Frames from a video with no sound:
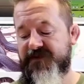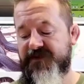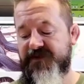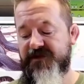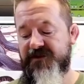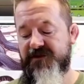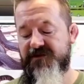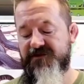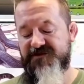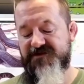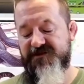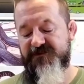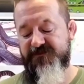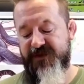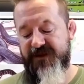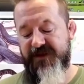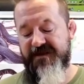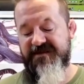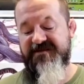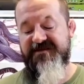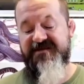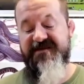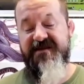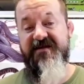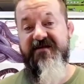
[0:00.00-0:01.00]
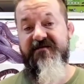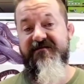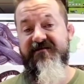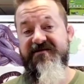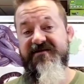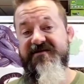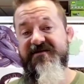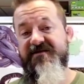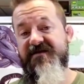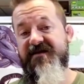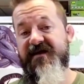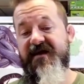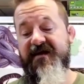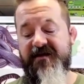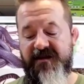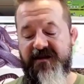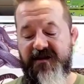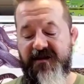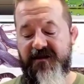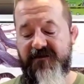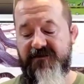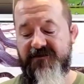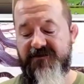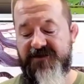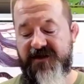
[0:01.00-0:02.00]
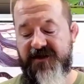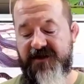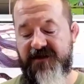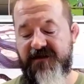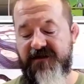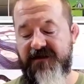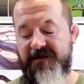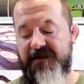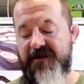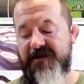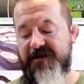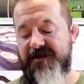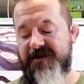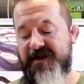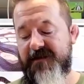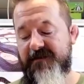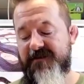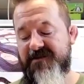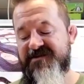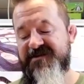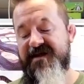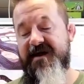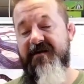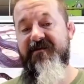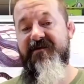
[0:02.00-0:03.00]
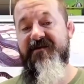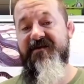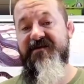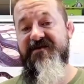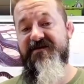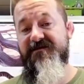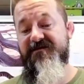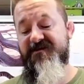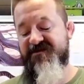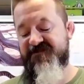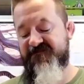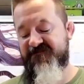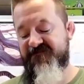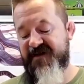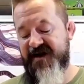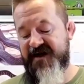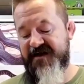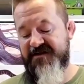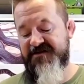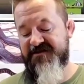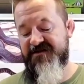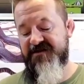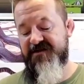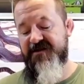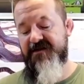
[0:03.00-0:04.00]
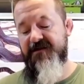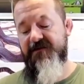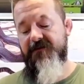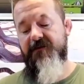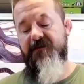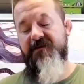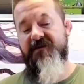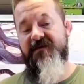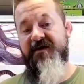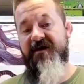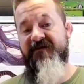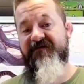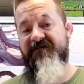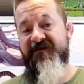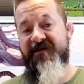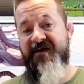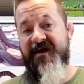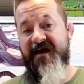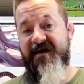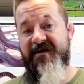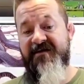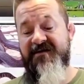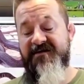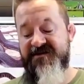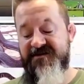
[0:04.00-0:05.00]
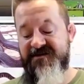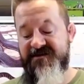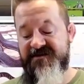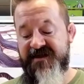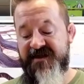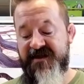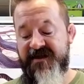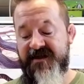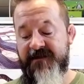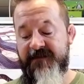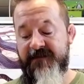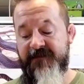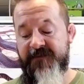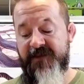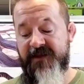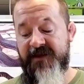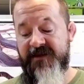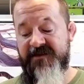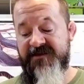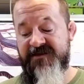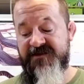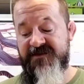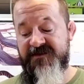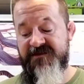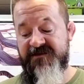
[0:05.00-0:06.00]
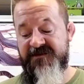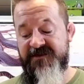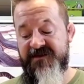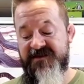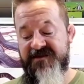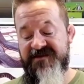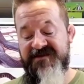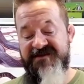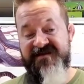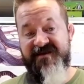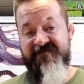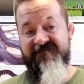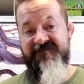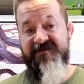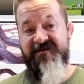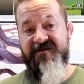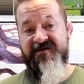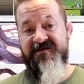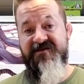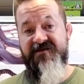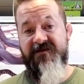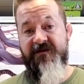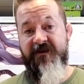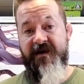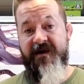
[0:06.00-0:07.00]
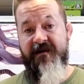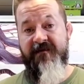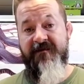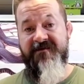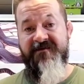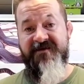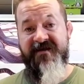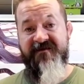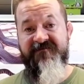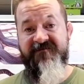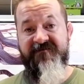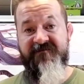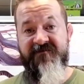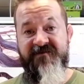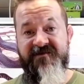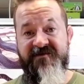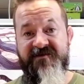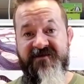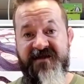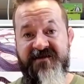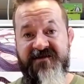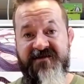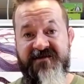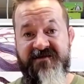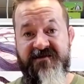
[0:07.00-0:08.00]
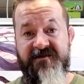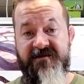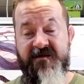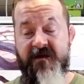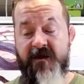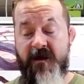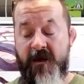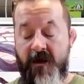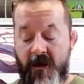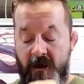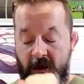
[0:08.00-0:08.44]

be used to place dinner into the enclosure. Their metabolism is fast, with defecation taking place usually 72 hours after ingestion.